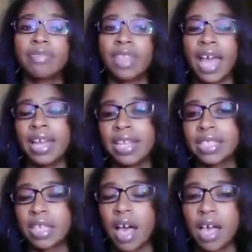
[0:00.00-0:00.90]
that
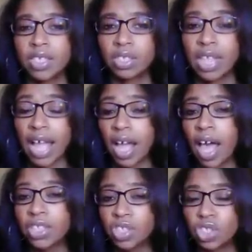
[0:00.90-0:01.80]

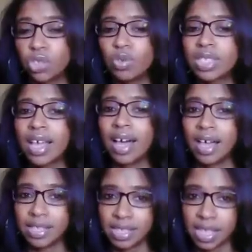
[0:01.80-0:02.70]
constitutes
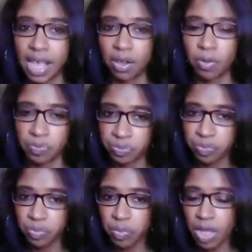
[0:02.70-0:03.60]
a sale.
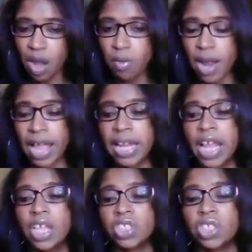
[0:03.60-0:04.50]
All right.
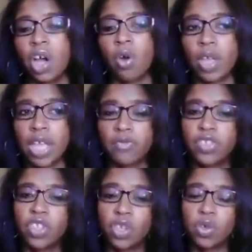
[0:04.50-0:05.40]
So if
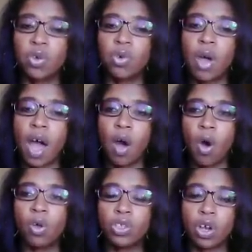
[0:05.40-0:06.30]
you
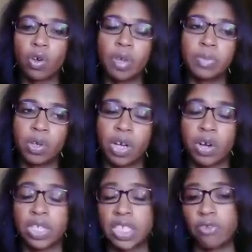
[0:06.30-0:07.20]
hold your
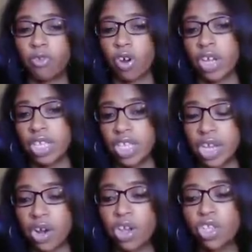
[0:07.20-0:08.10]
cryptocurrency for a
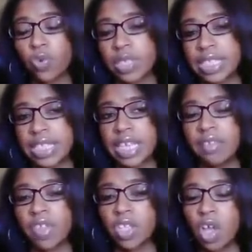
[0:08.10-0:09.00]
year, you
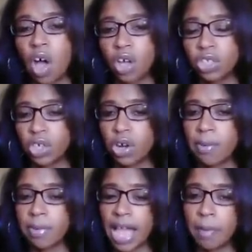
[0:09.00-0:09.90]
receive
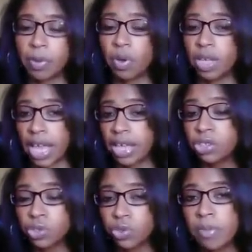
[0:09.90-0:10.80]
long-term capital
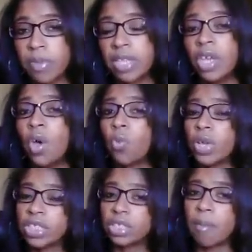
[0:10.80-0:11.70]
gains treatment,
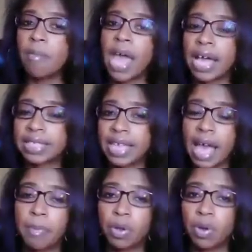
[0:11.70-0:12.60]
which the max
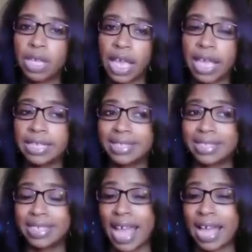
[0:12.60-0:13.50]
capital
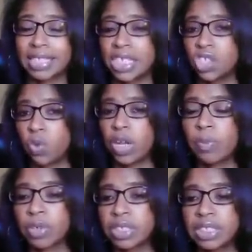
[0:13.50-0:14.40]
gains tax is
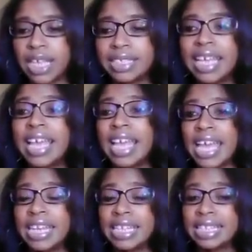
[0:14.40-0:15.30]
20%.
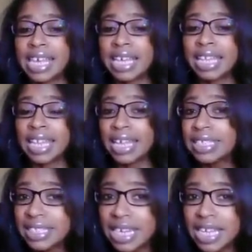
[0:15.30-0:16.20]
Anything
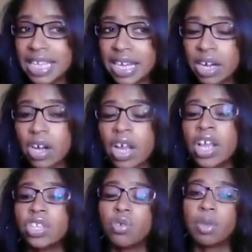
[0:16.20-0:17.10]
less than a year,
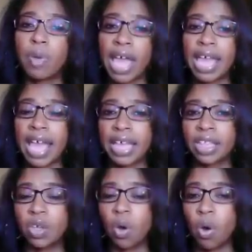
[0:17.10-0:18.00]
you pay
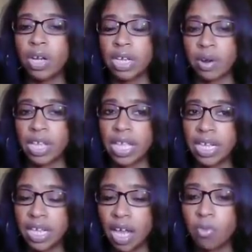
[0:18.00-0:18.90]
at the ordinary
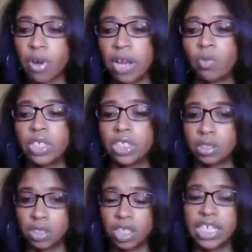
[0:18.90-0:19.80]
income rate,
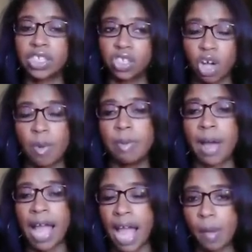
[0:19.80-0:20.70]
which is determined
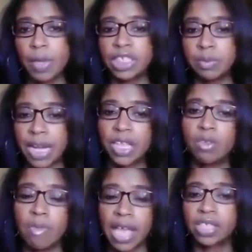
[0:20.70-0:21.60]
by how much money
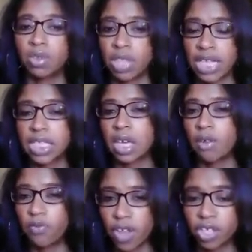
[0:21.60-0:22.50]
you make. So that's going
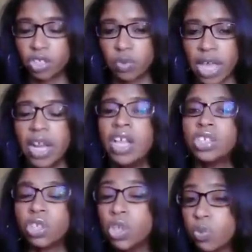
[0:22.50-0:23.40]
to fluctuate.
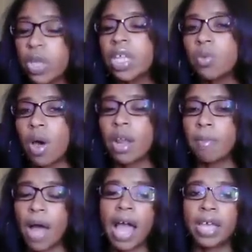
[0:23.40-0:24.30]
So you really want to
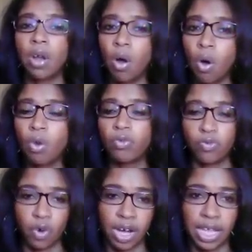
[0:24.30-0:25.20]
buy and hold
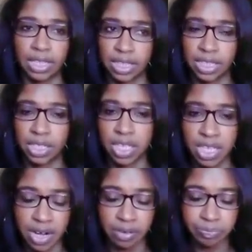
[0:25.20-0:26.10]
for at least a
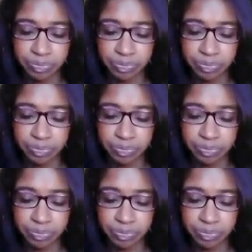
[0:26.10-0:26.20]
year.